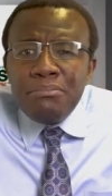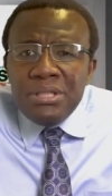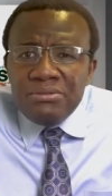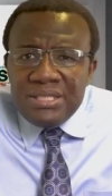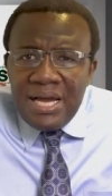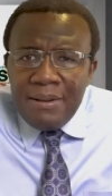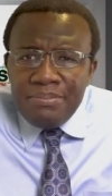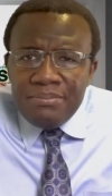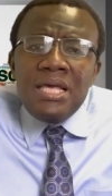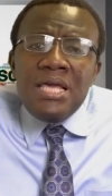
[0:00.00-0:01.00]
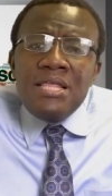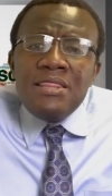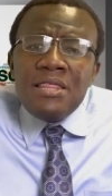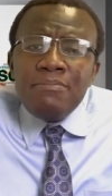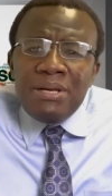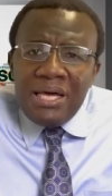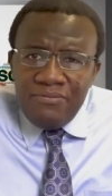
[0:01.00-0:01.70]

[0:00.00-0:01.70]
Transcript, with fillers: buildup in the blood